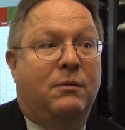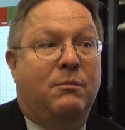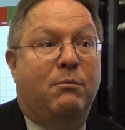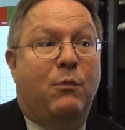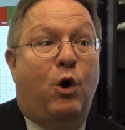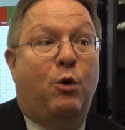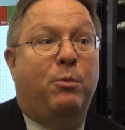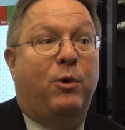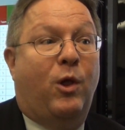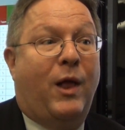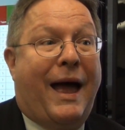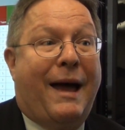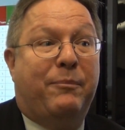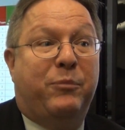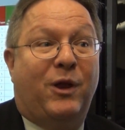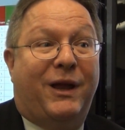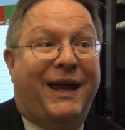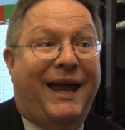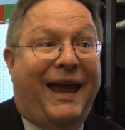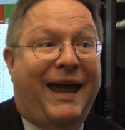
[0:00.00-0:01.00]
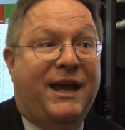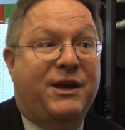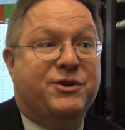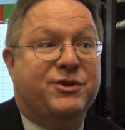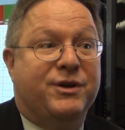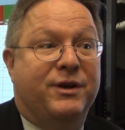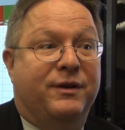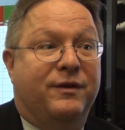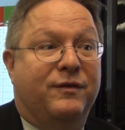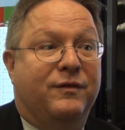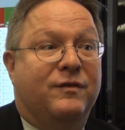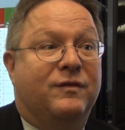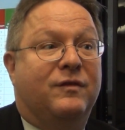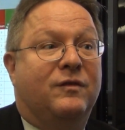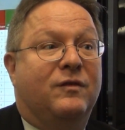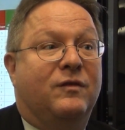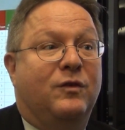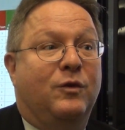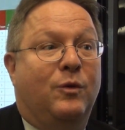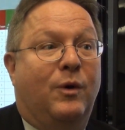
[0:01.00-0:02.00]
mobile
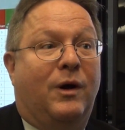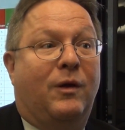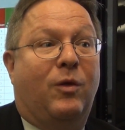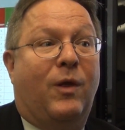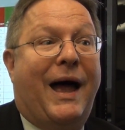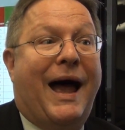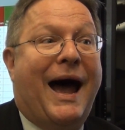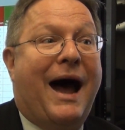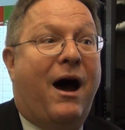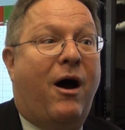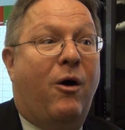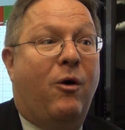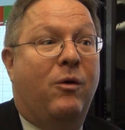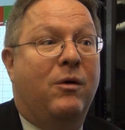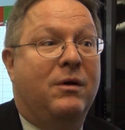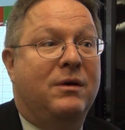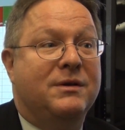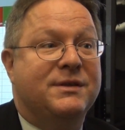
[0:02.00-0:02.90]
applications to allow